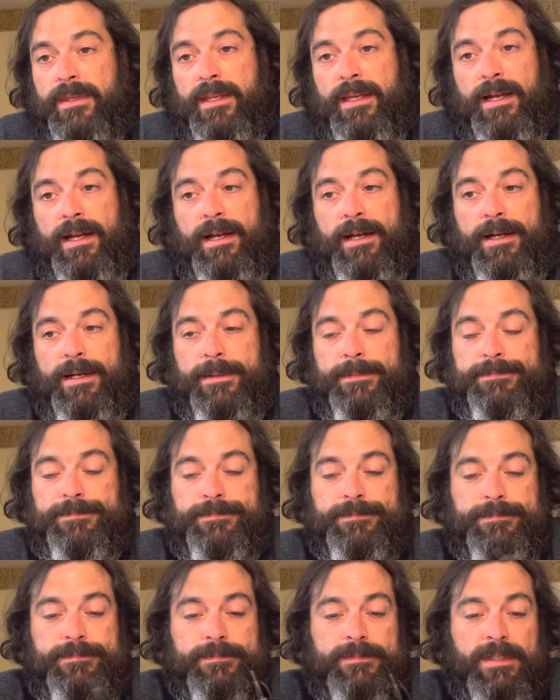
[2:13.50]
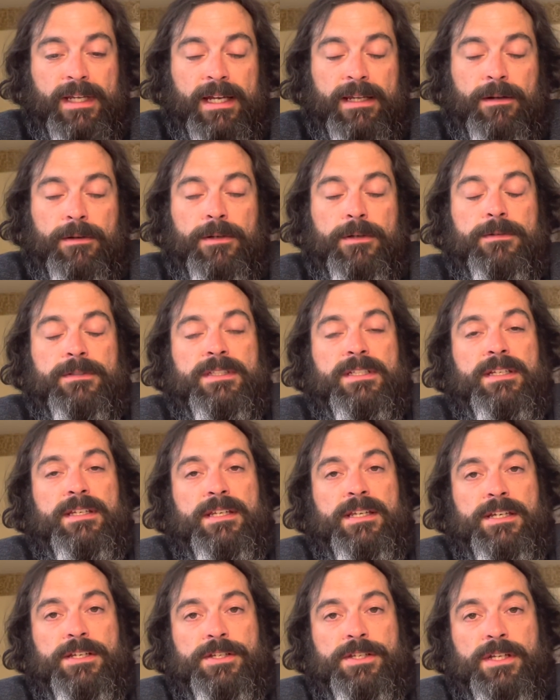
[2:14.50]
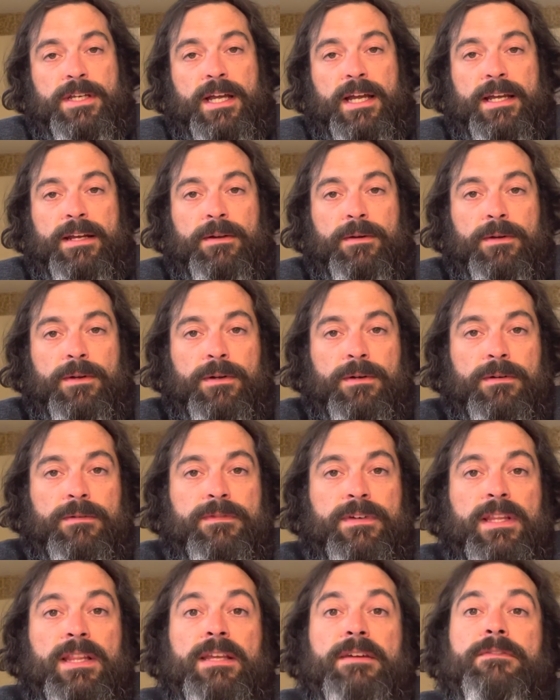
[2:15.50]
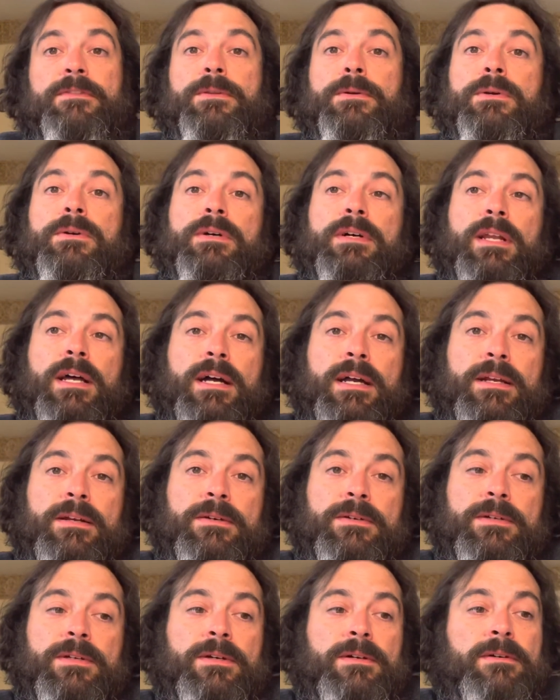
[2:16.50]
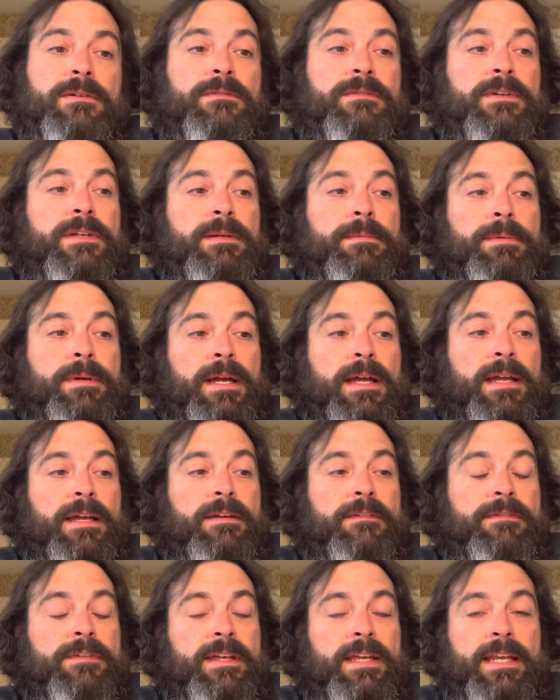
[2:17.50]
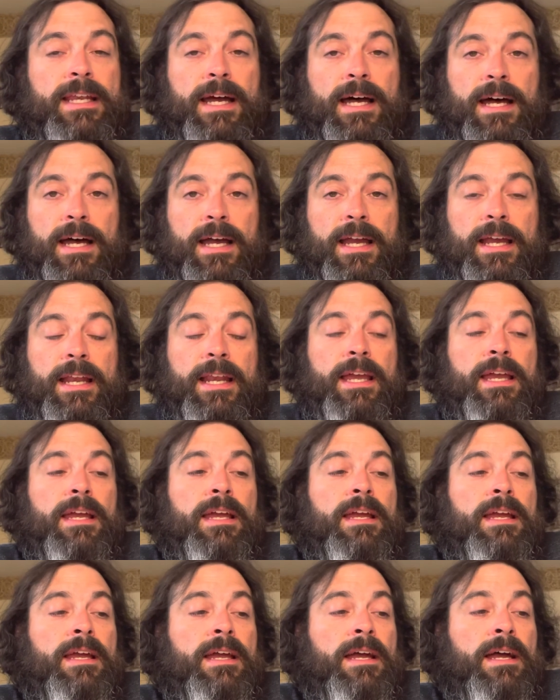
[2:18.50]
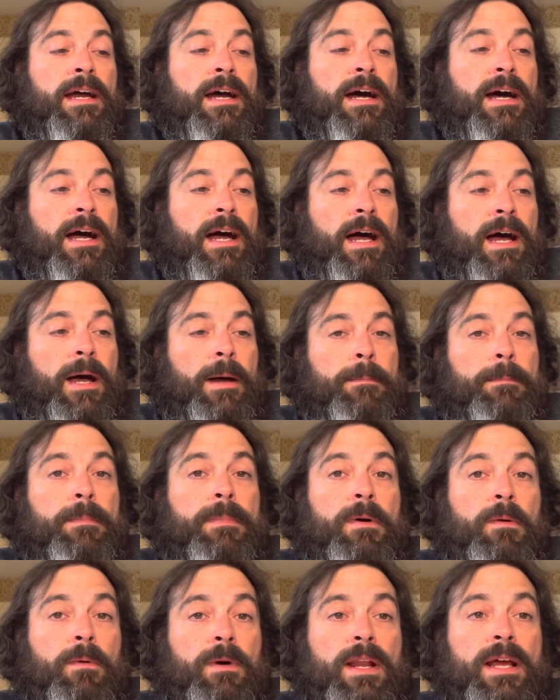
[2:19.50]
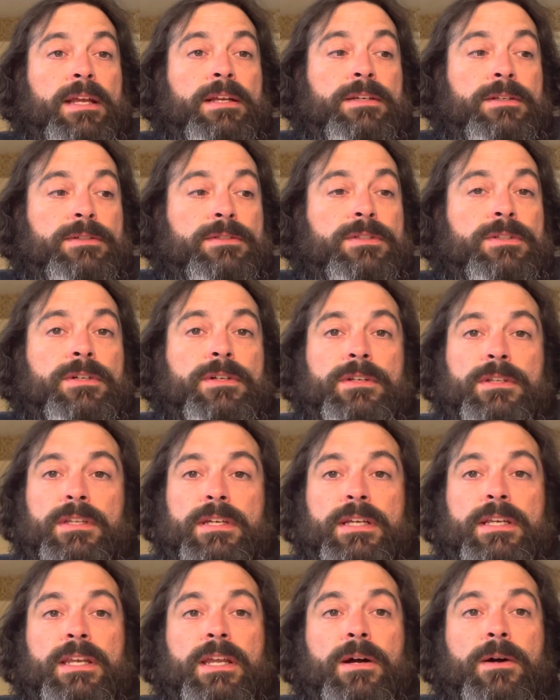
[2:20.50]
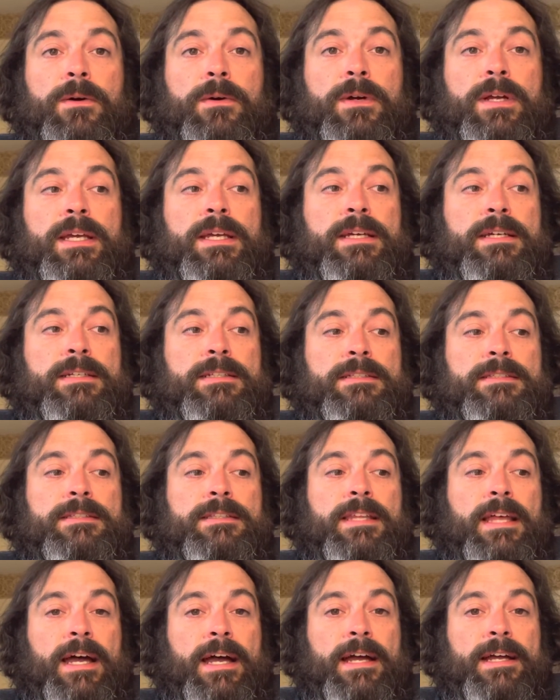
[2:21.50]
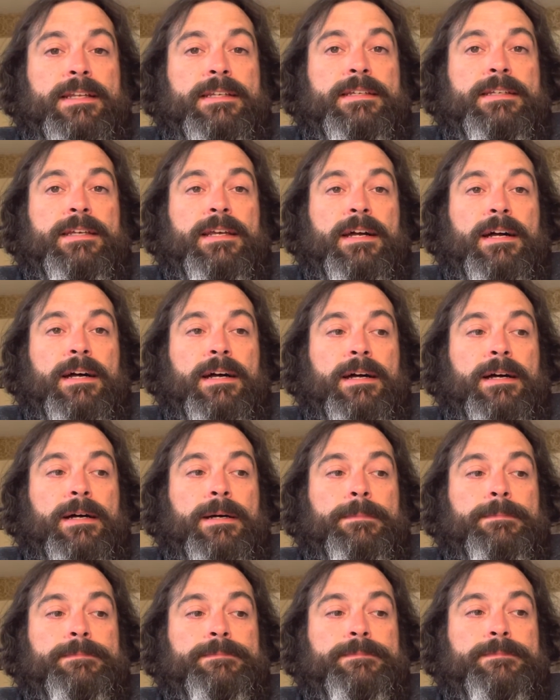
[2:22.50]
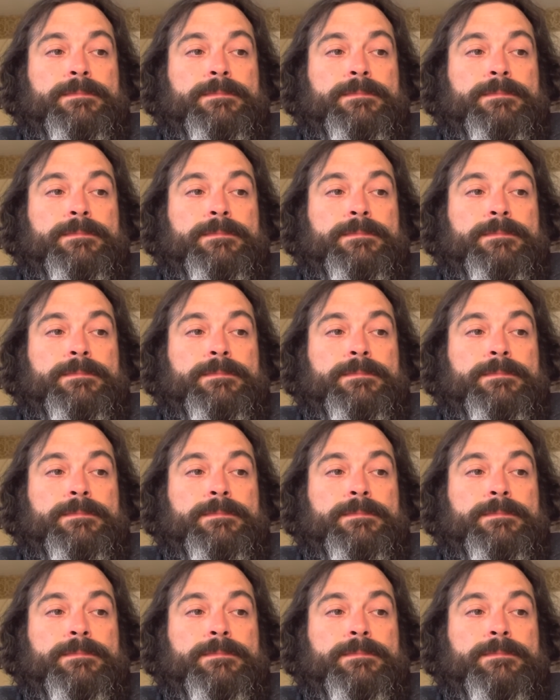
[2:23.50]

Um, I don't know his condition. I don't know if he lived through it. I don't know if he if he died. Uh, but what I do certainly know is that um,